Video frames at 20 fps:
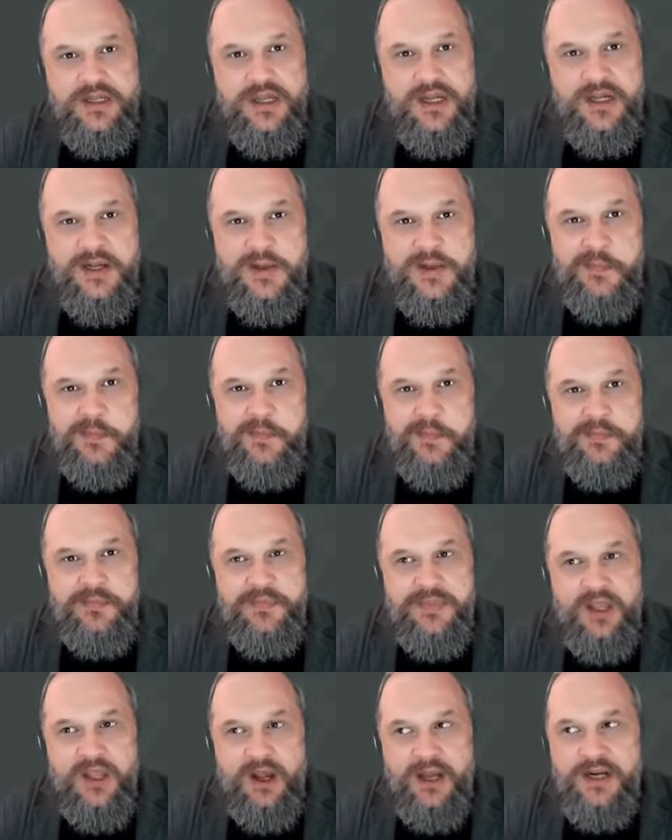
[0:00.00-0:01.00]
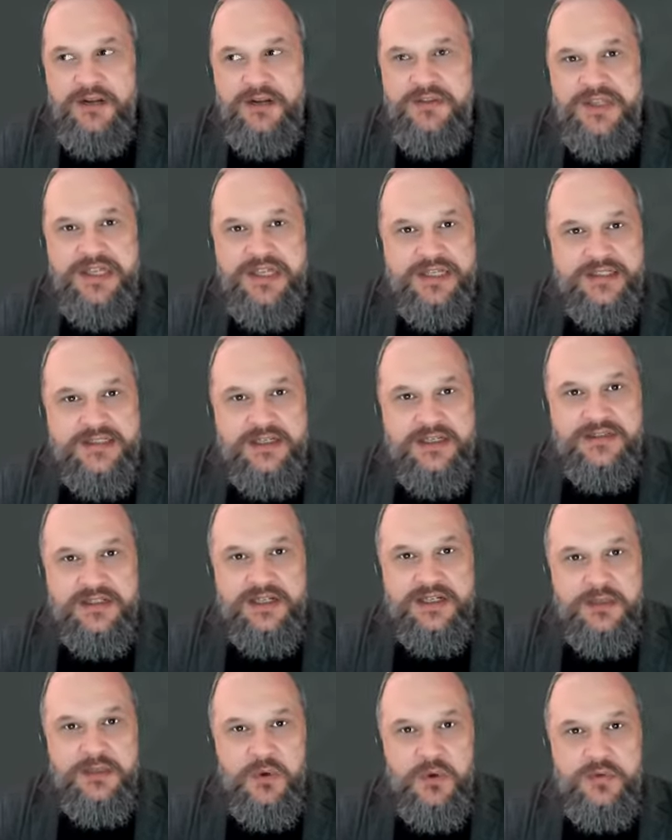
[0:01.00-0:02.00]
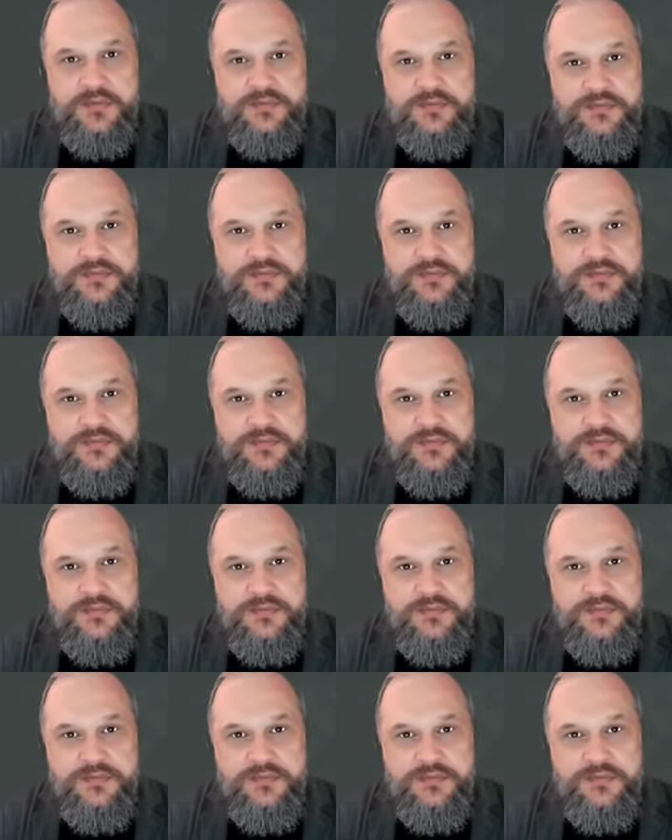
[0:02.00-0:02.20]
Um, hmm. I don't think it does anymore.